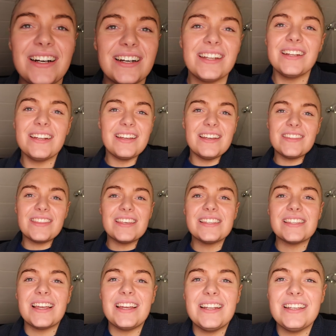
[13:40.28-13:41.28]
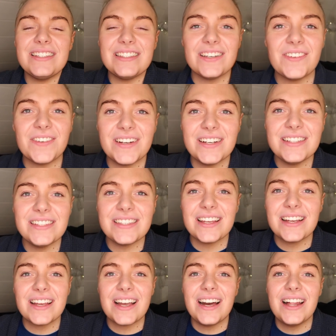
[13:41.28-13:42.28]
I don't know if there's any difference
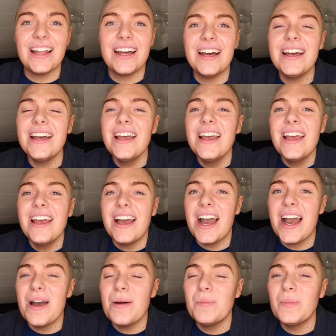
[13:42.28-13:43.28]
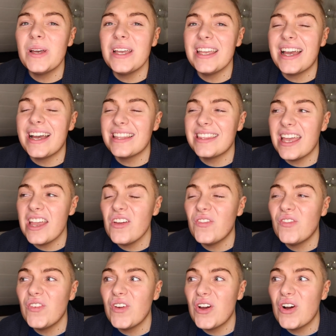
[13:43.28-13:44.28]
in colour, but yeah, they
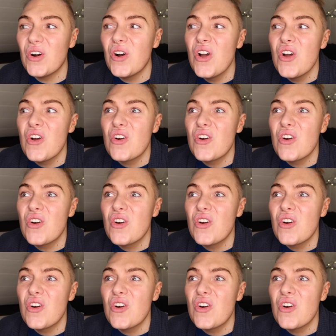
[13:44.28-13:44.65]
feel